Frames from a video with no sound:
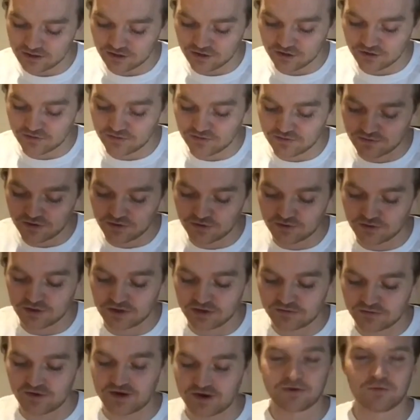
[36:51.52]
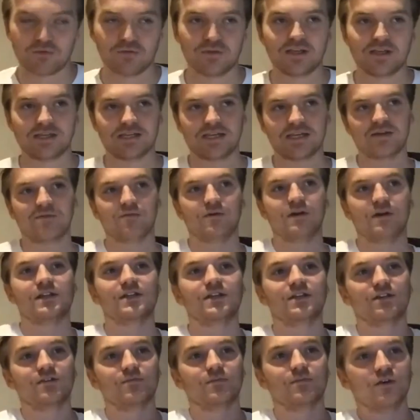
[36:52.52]
you define all these
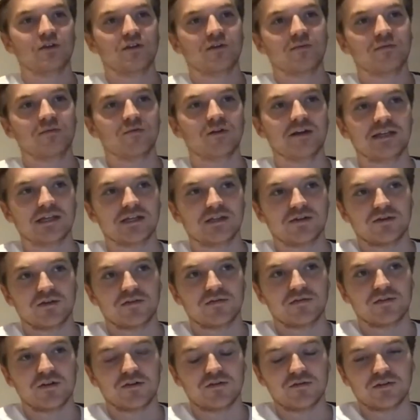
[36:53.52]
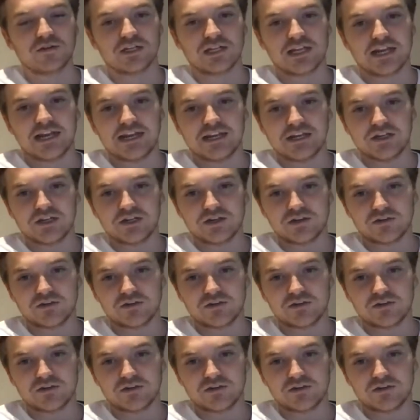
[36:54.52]
keywords and you put them all into a funnel stage.